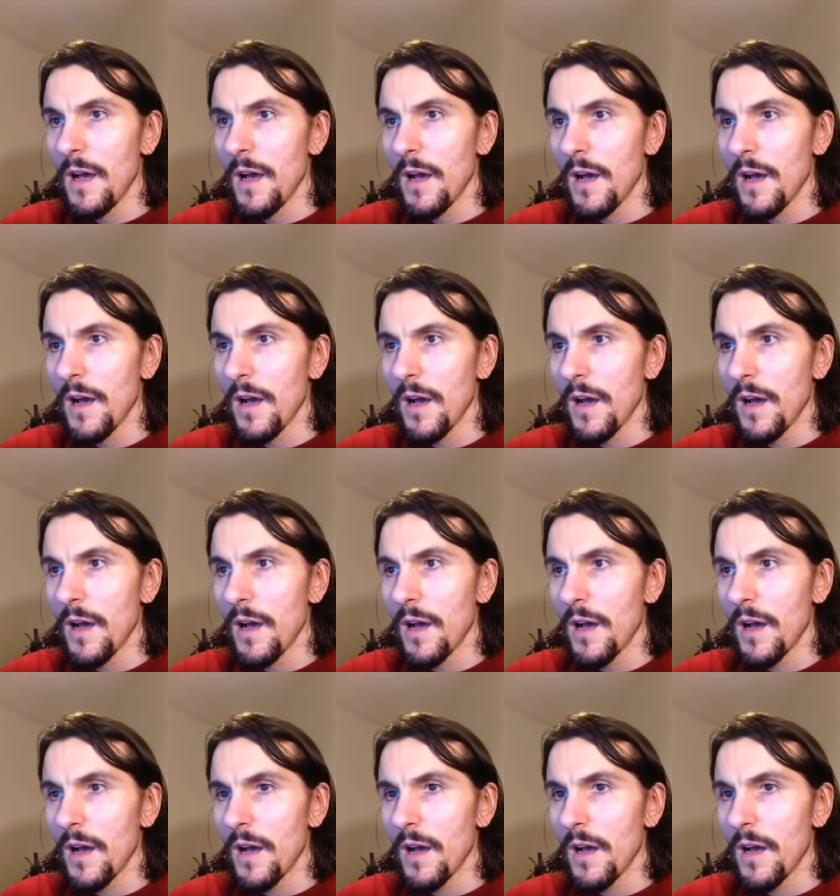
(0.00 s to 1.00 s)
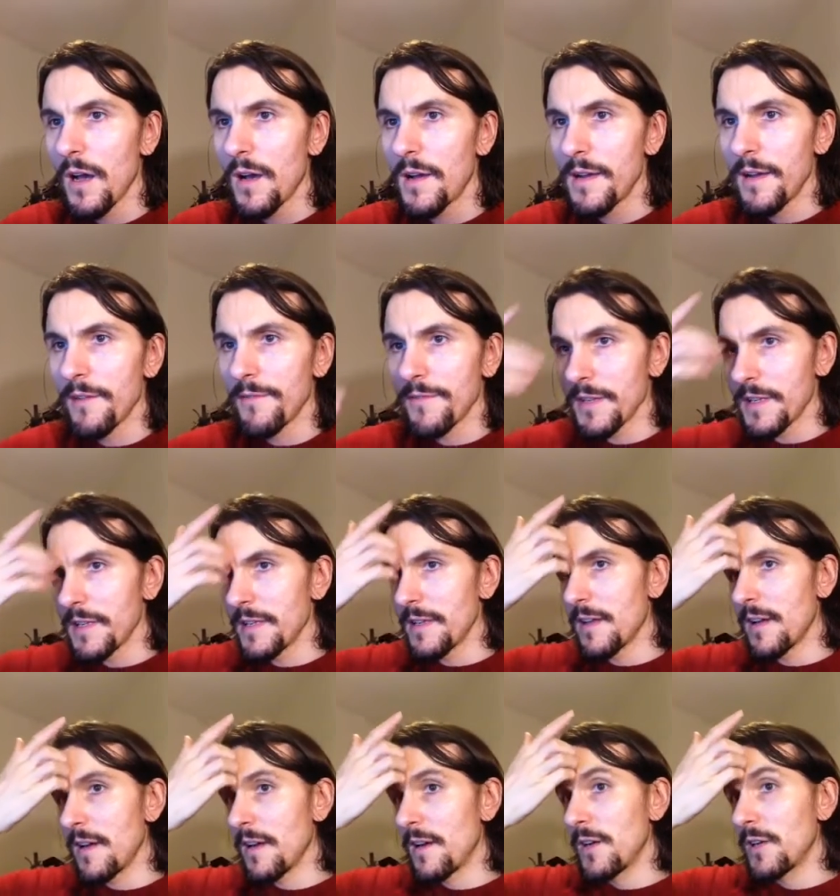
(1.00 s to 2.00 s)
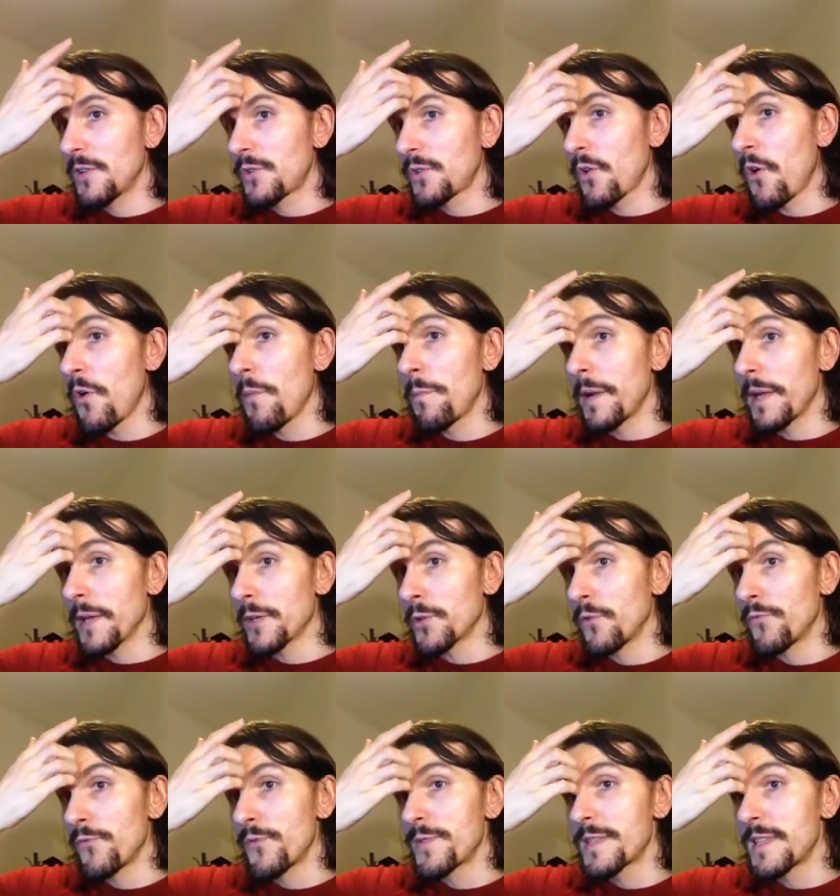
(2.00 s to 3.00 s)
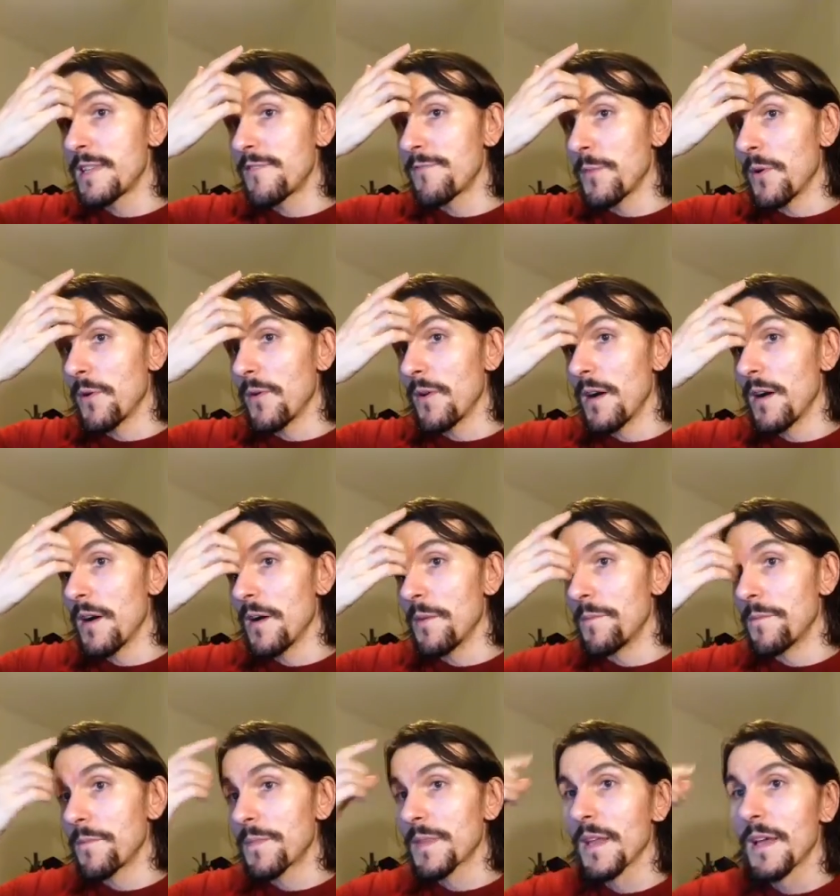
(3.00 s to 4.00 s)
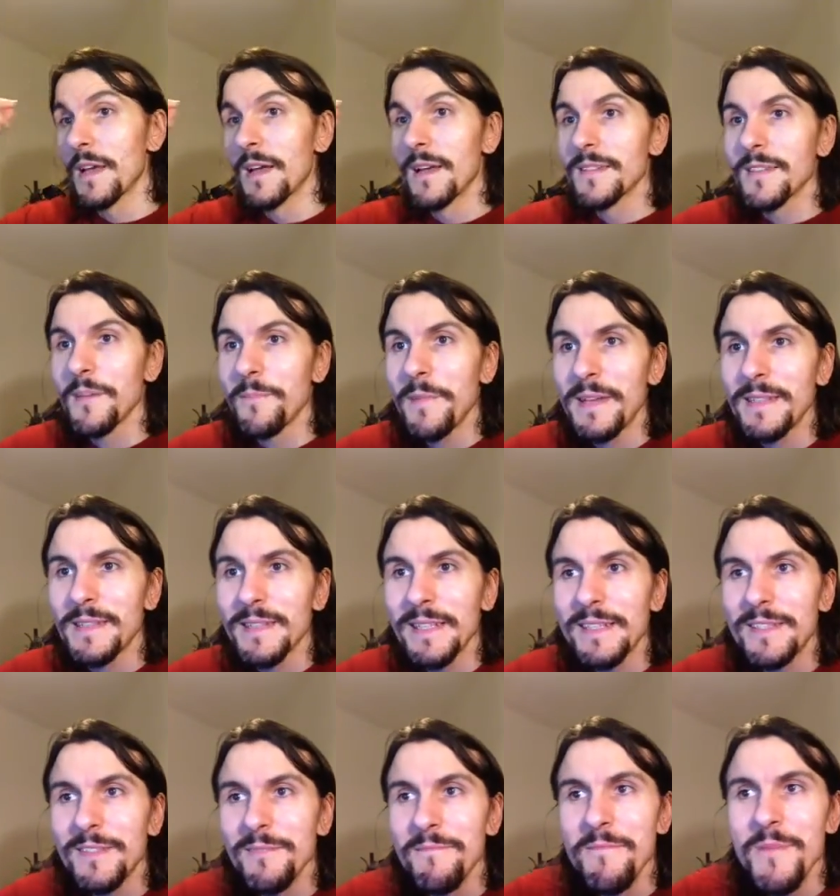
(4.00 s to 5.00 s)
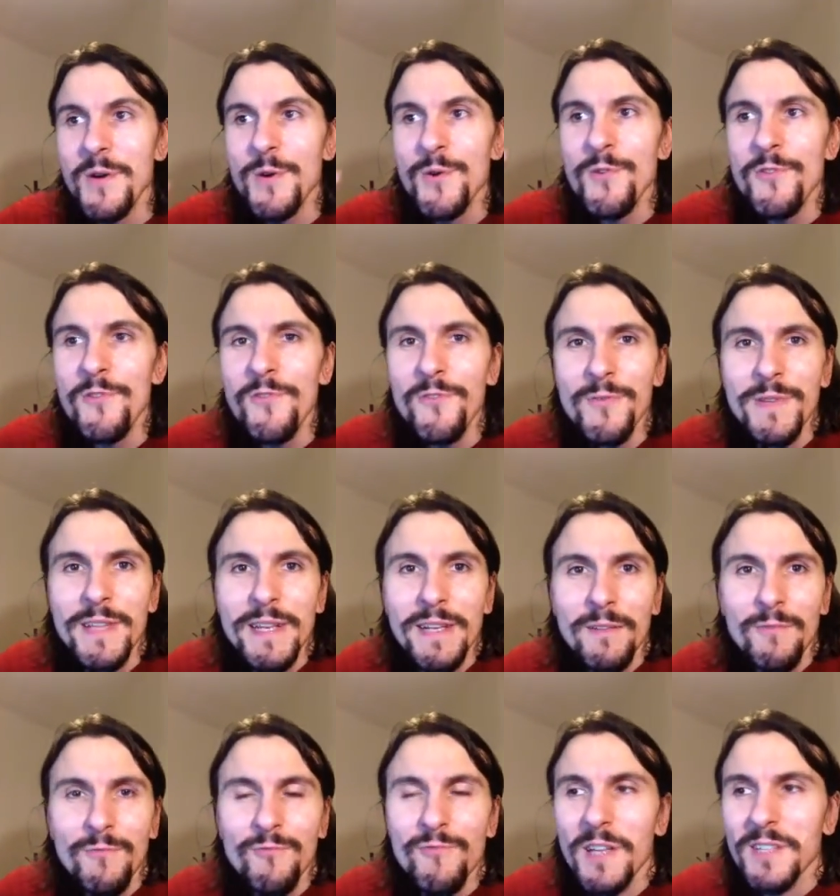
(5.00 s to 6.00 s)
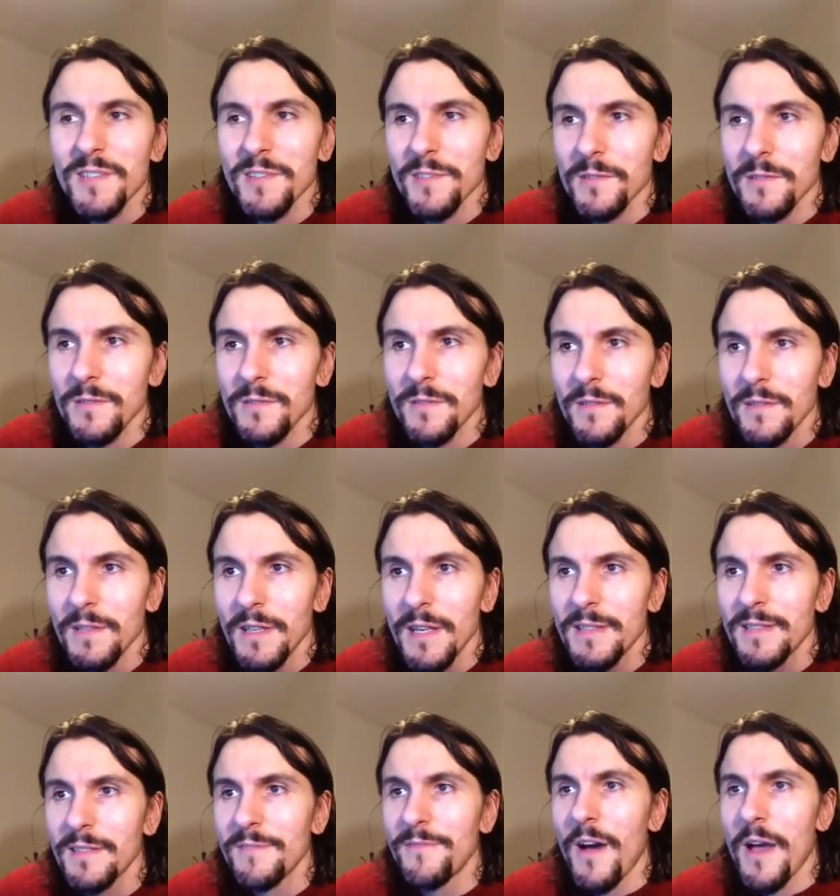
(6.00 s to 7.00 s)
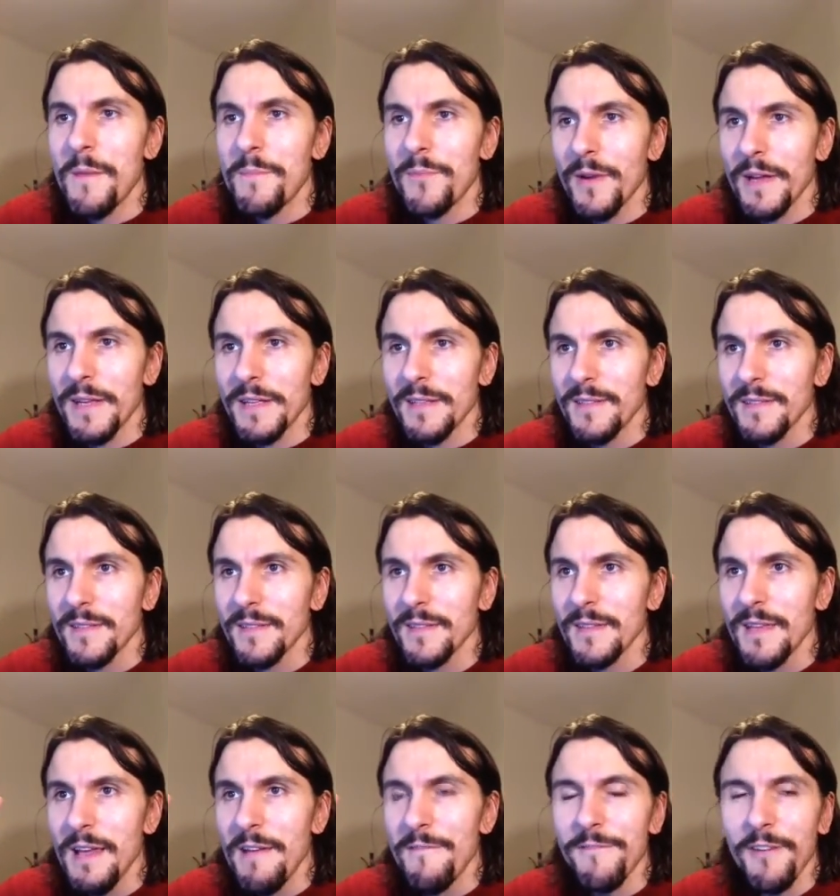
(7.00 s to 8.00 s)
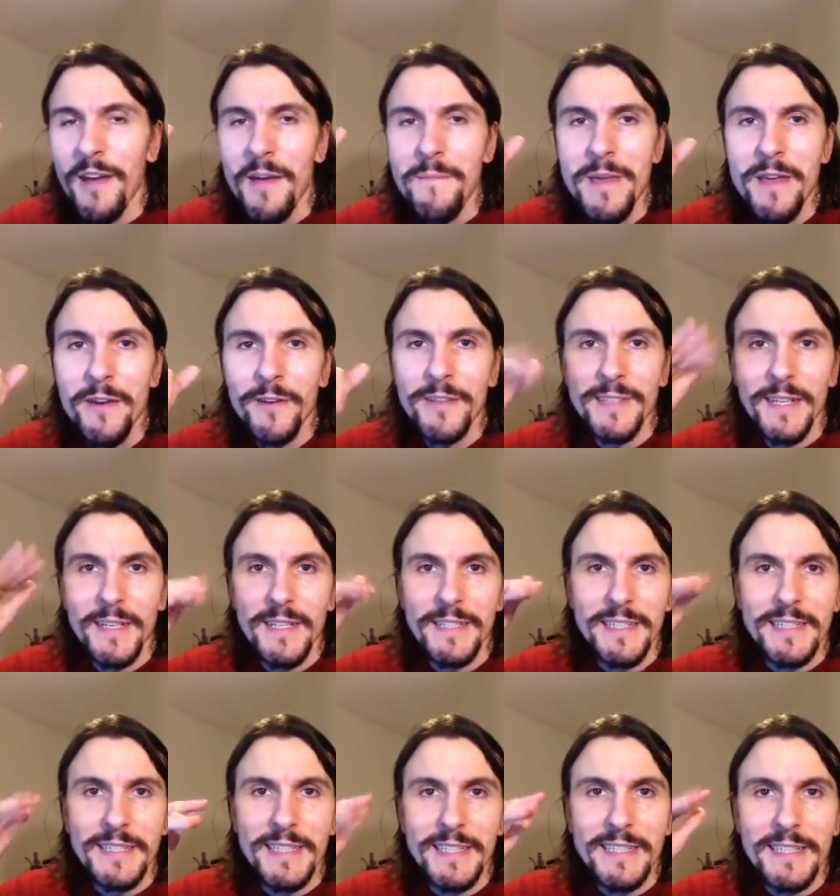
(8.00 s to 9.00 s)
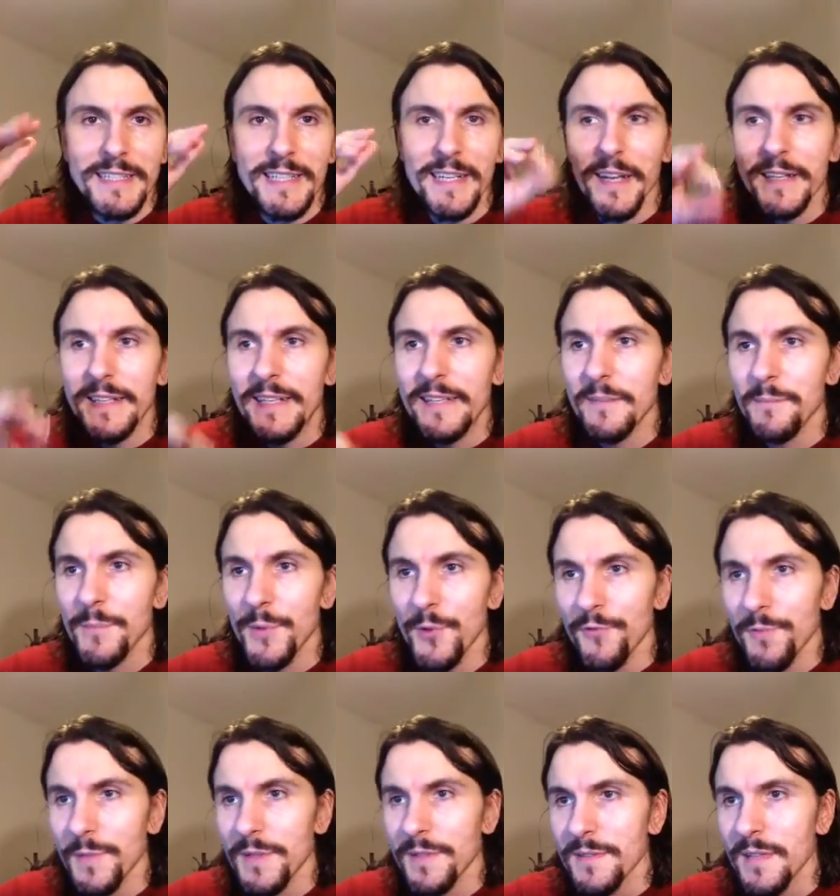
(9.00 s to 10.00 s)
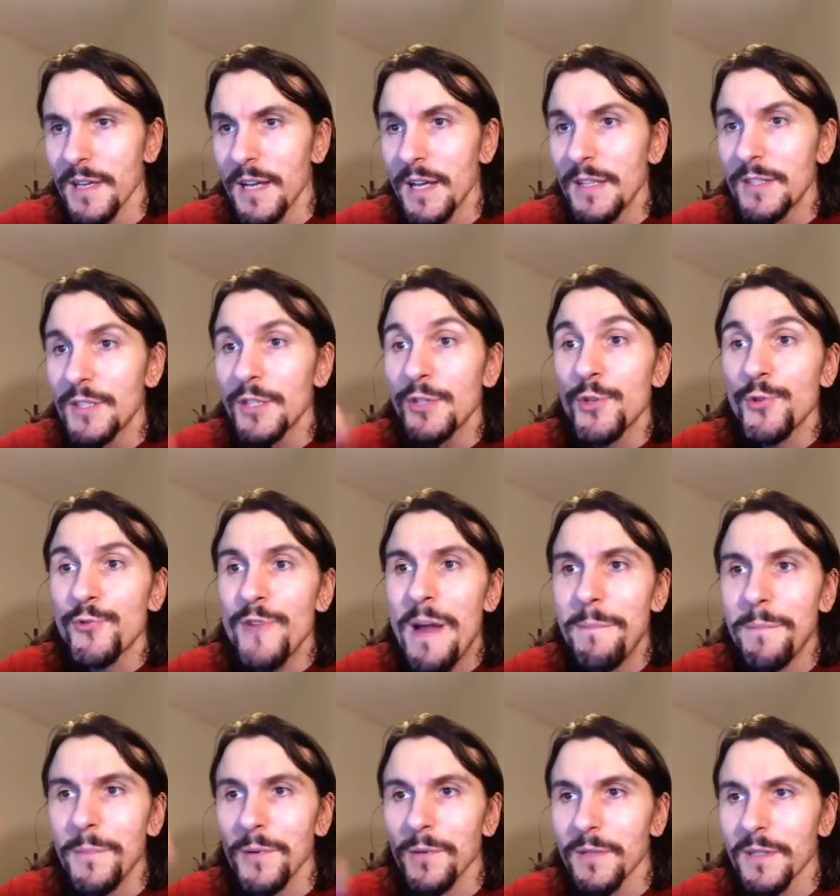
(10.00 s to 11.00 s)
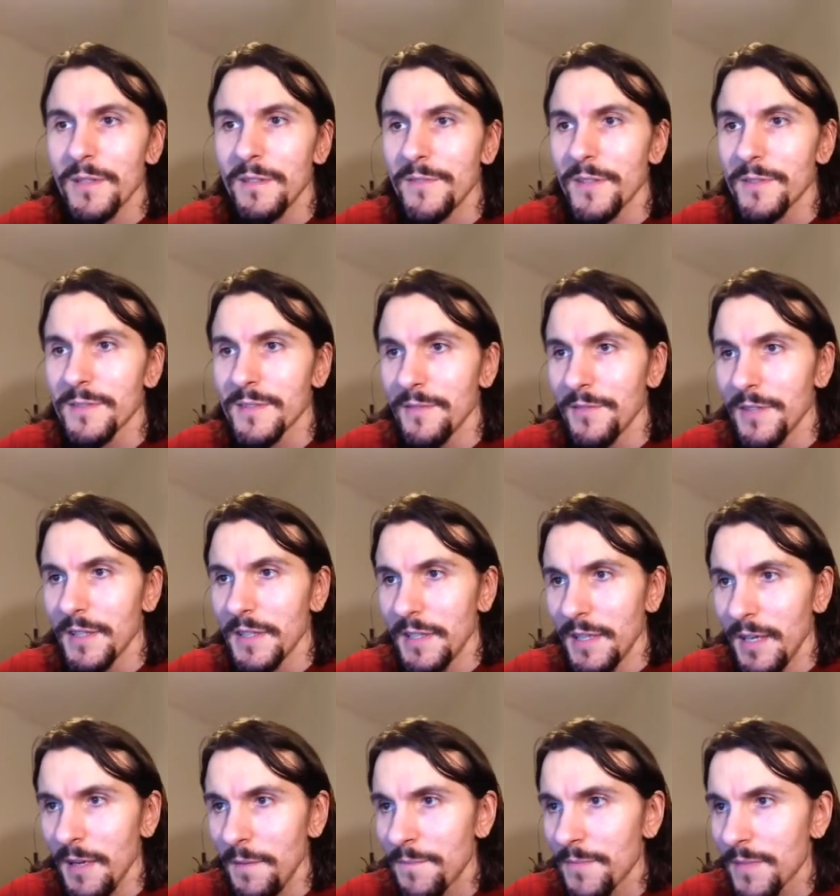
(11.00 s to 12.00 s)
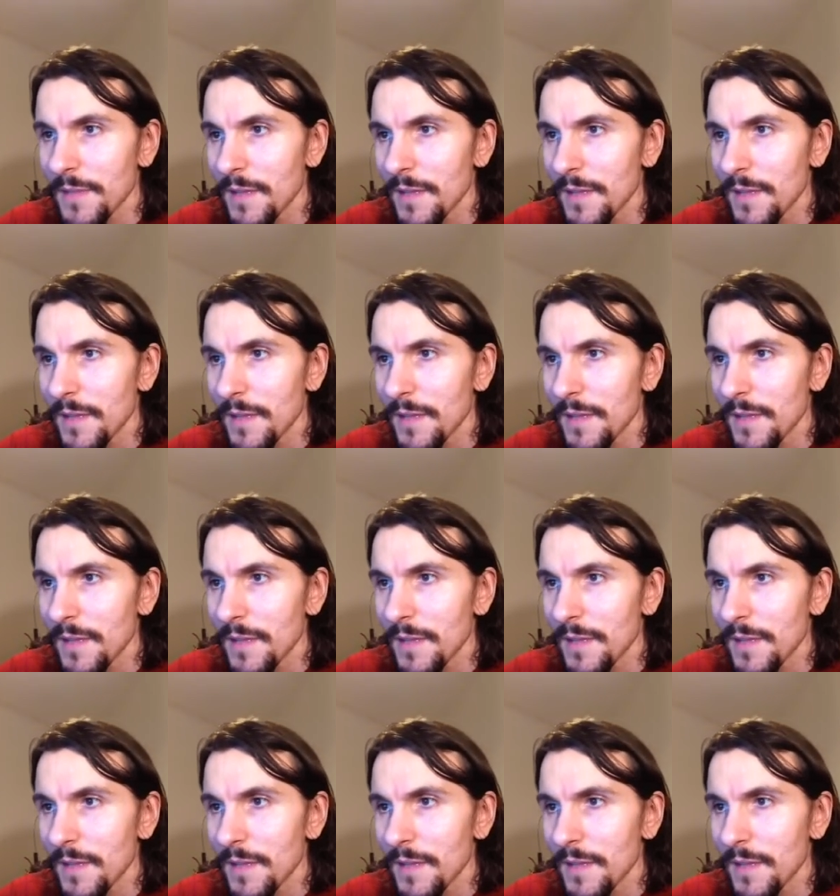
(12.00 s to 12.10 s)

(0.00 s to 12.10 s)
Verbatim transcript: Uh, lovely. Uh, trembler convulsivement. Um, so basically, to move with a little rustle, yeah, to vibrate. Yeah, frémir is like a like a little movement. To tremble convulsively, yeah.